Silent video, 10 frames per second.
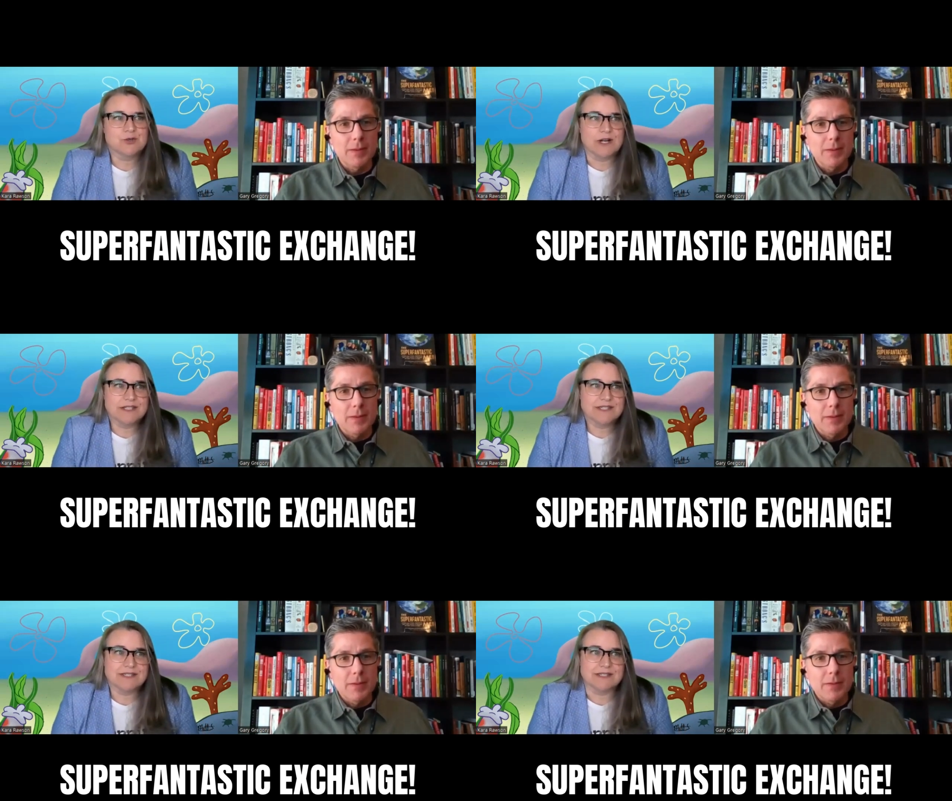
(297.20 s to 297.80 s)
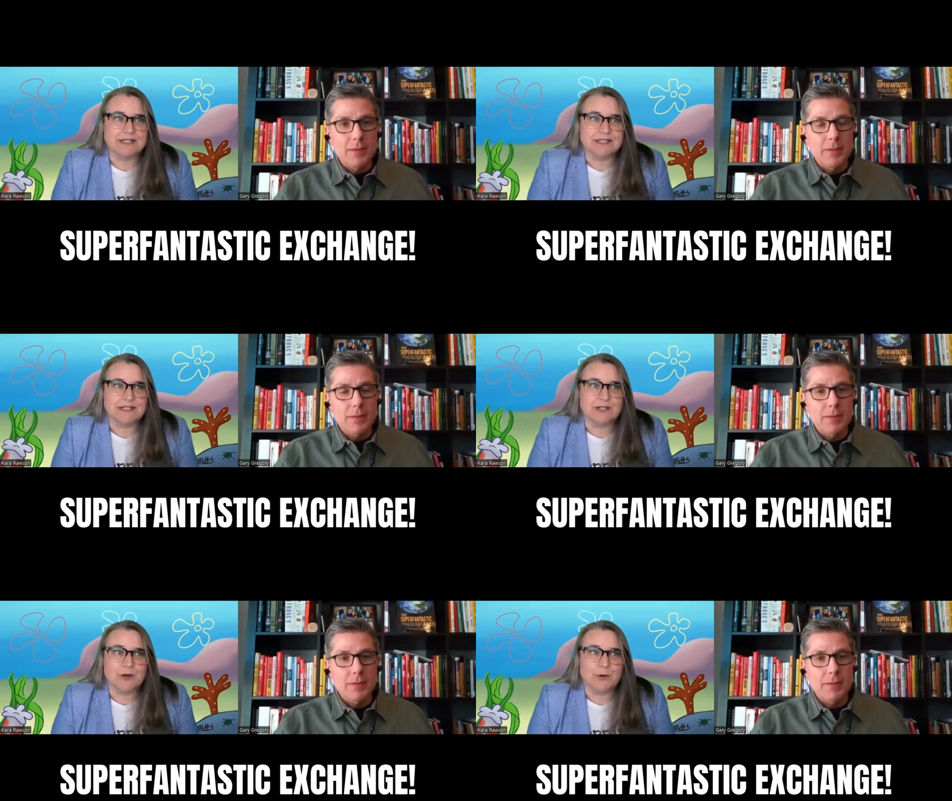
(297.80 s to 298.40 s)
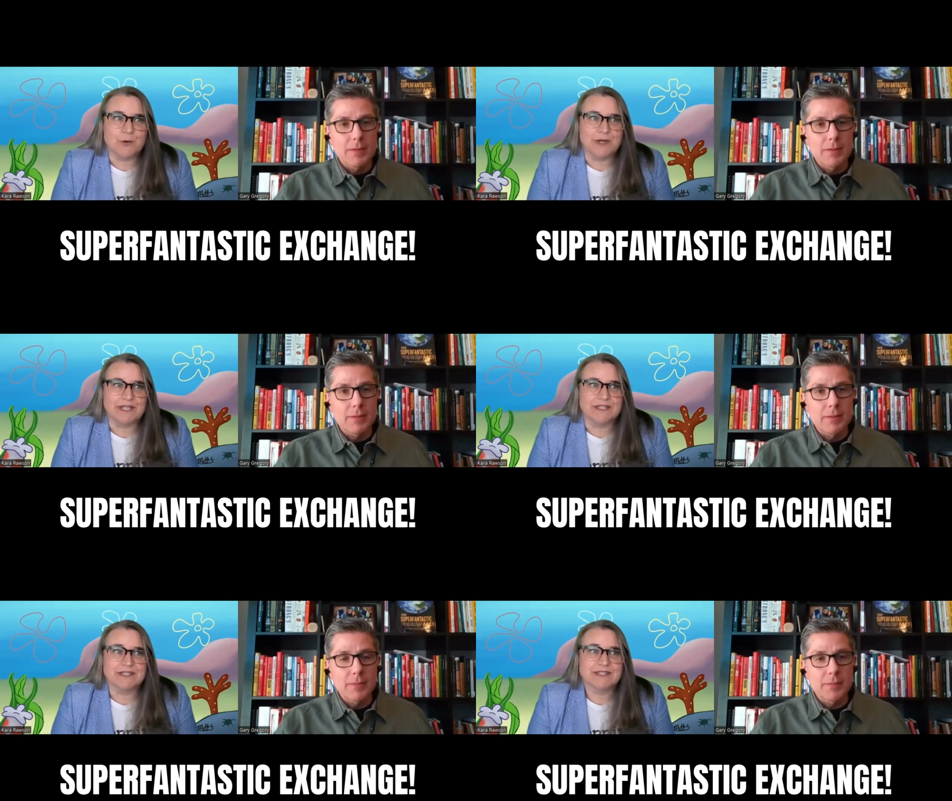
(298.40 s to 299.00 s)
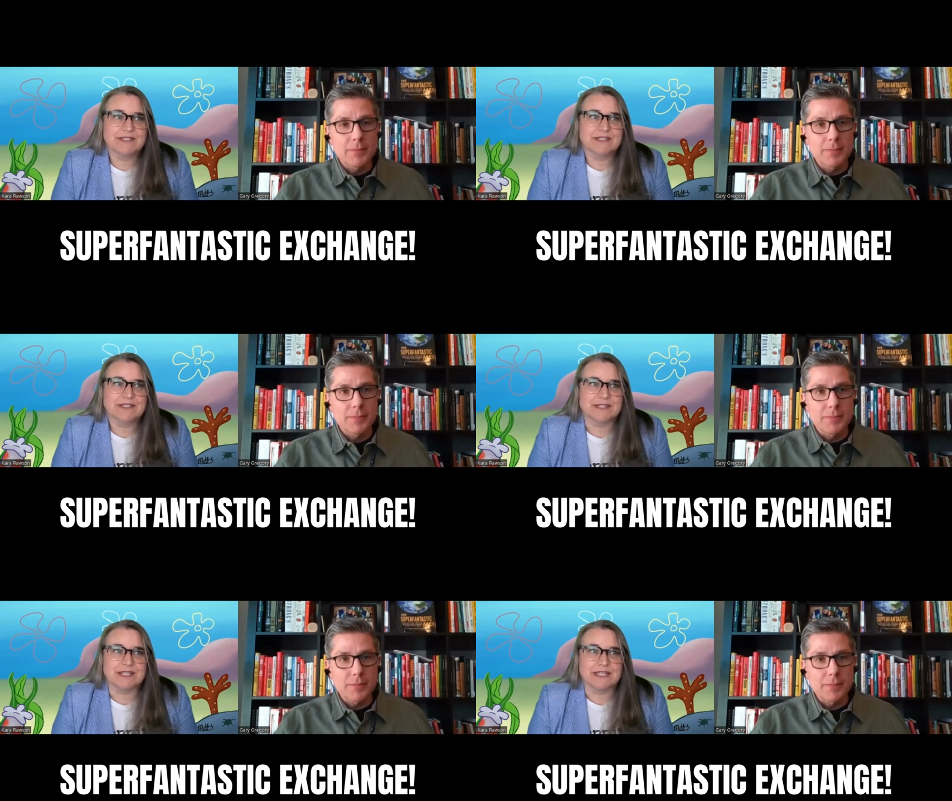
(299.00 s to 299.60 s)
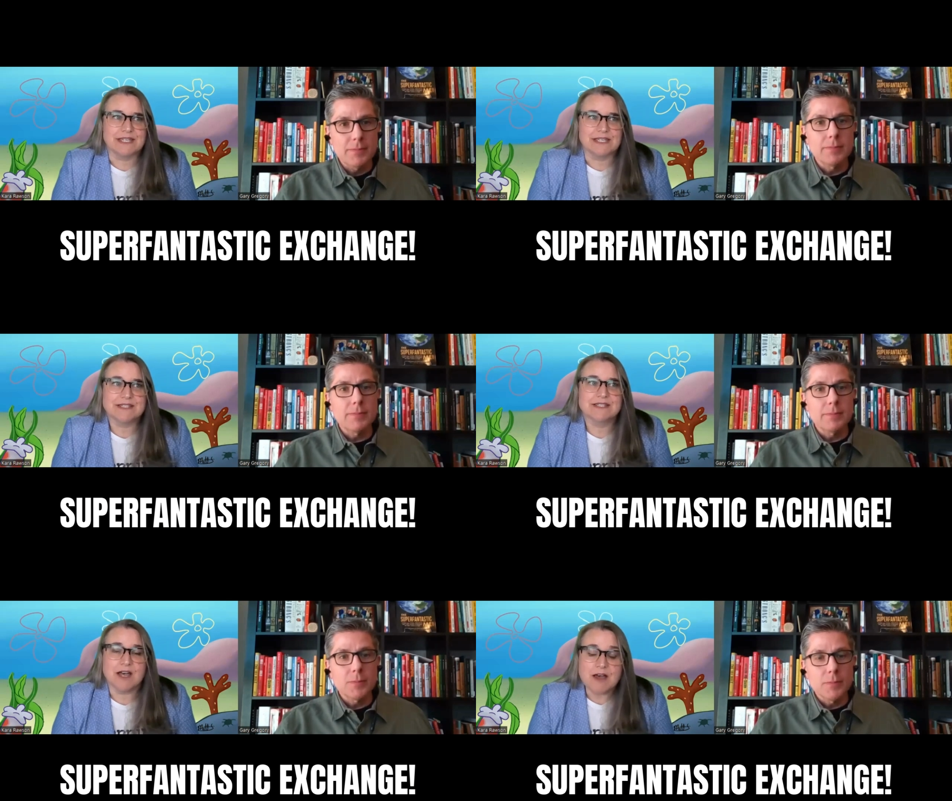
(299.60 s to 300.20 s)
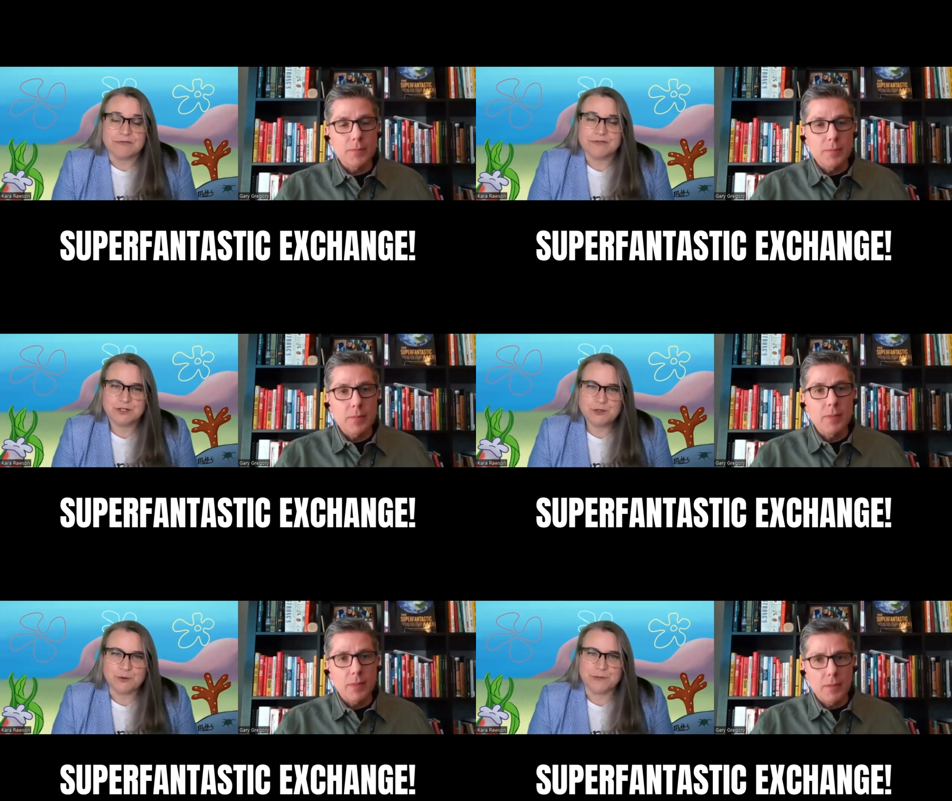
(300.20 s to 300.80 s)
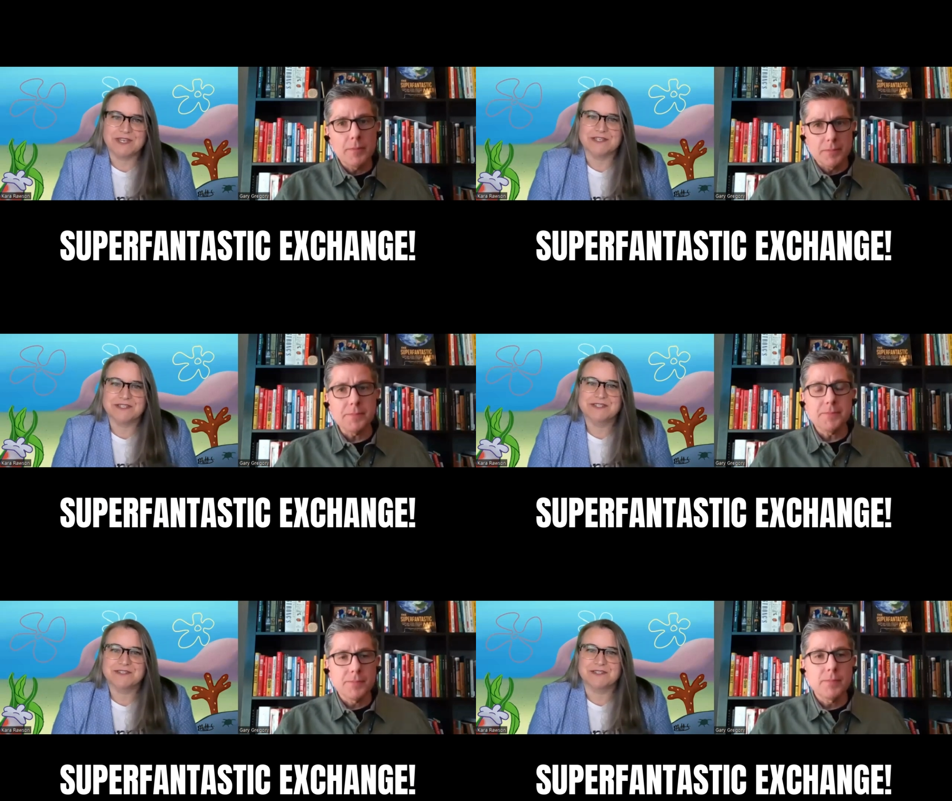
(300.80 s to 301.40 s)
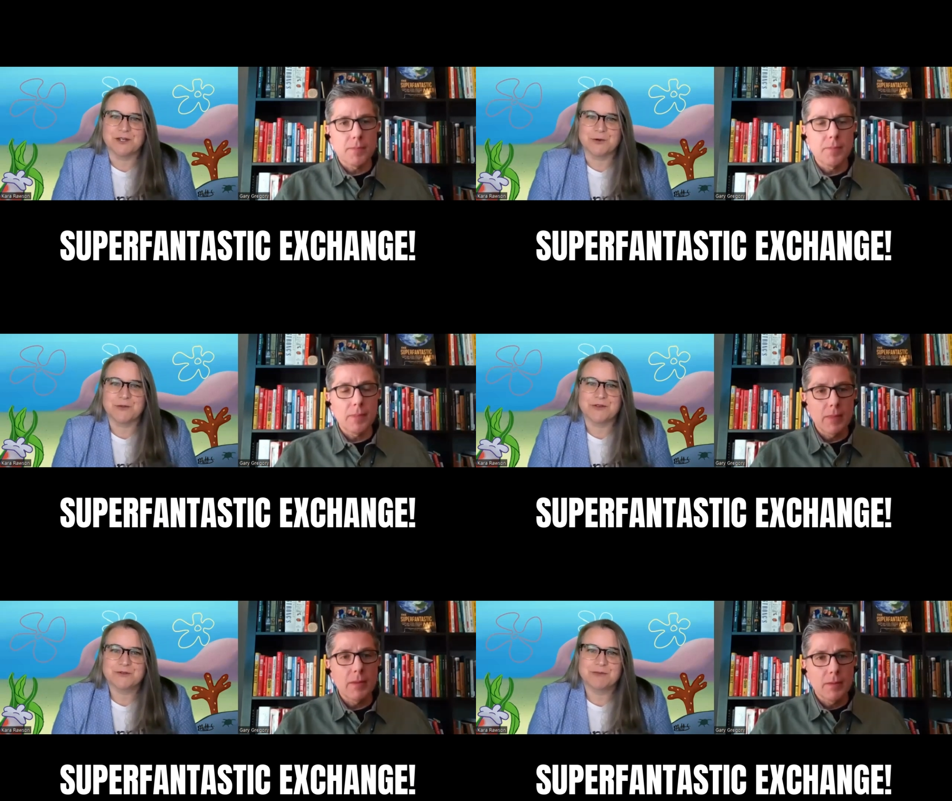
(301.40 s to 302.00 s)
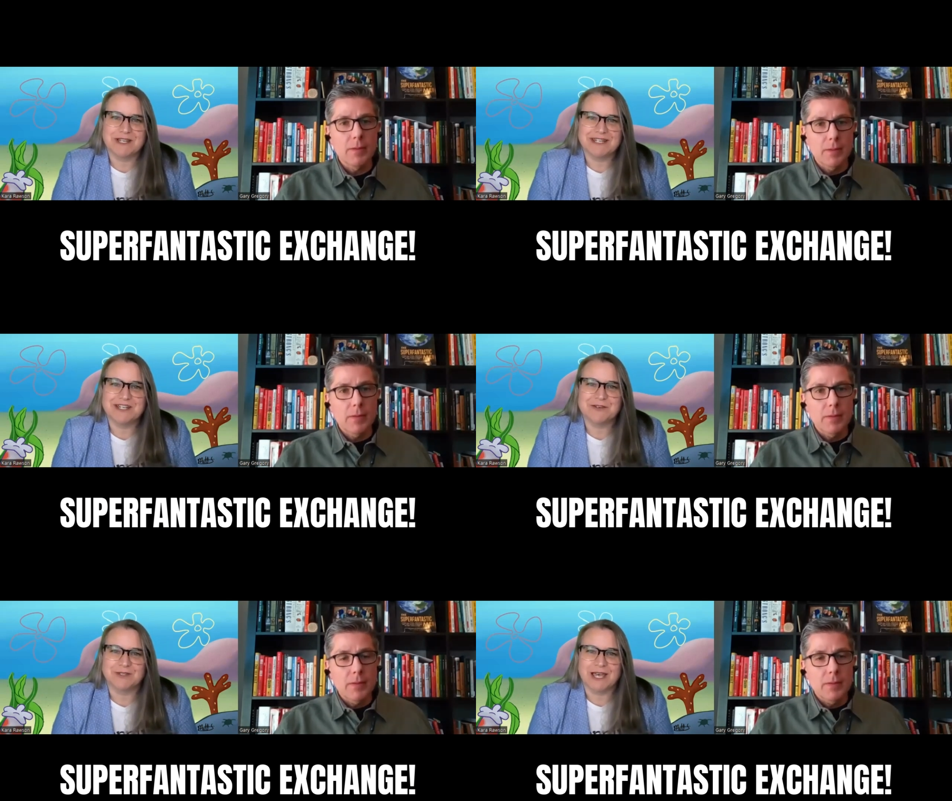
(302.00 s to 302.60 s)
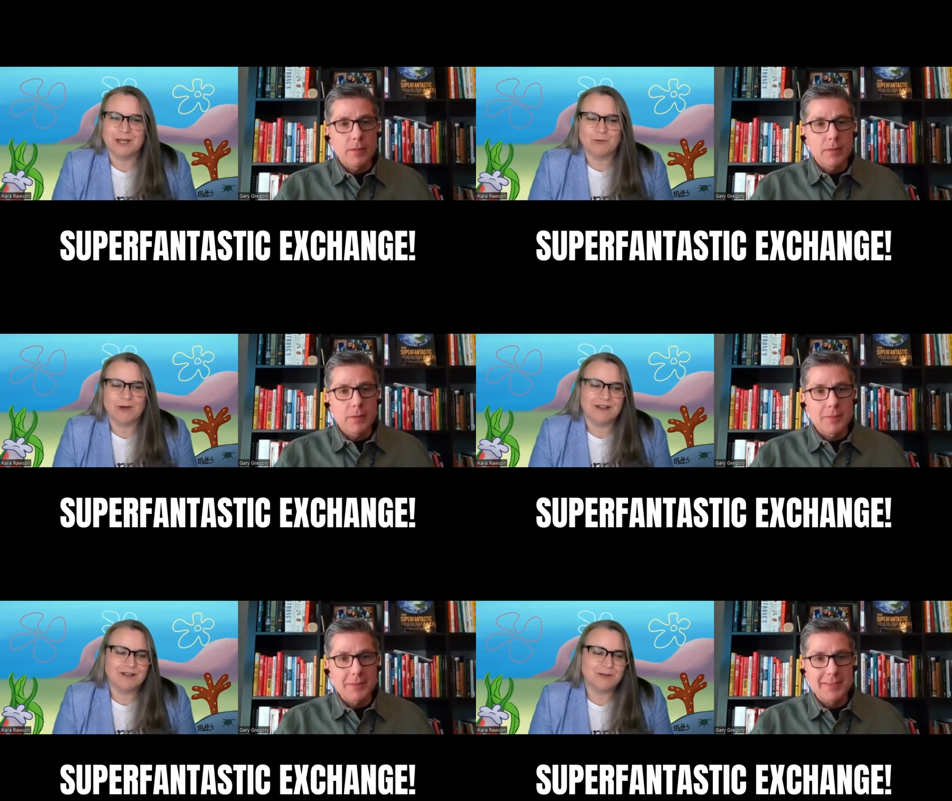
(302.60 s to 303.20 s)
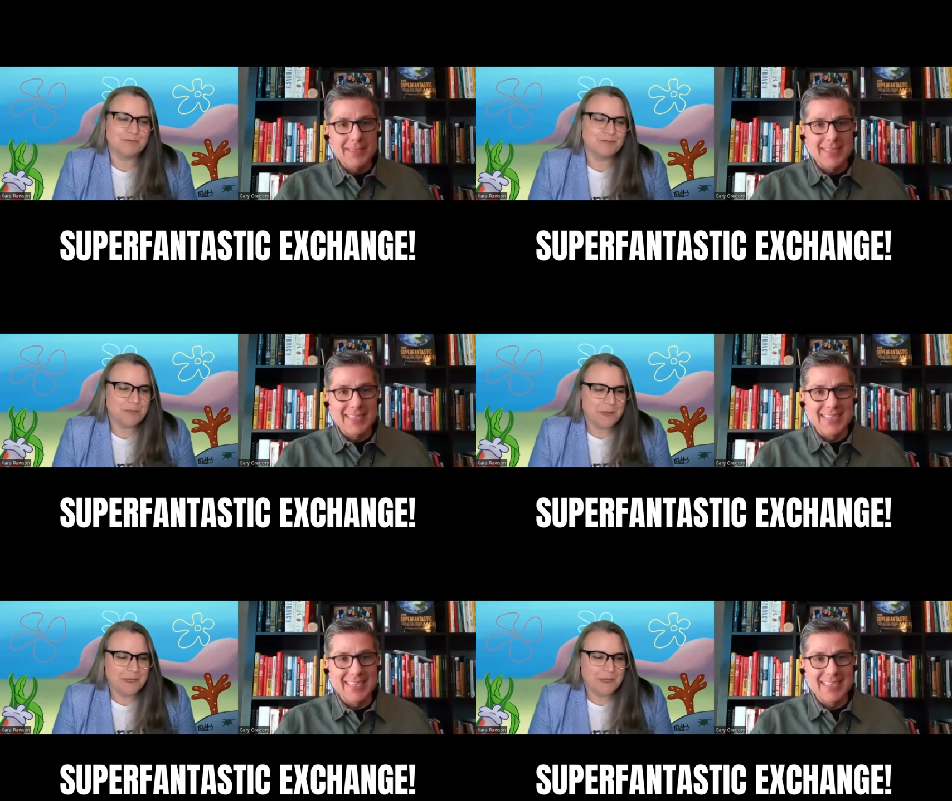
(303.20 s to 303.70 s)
Speaker 1: trust, you know, it's, it, it's tough too, because, you know, there's plenty of like, well,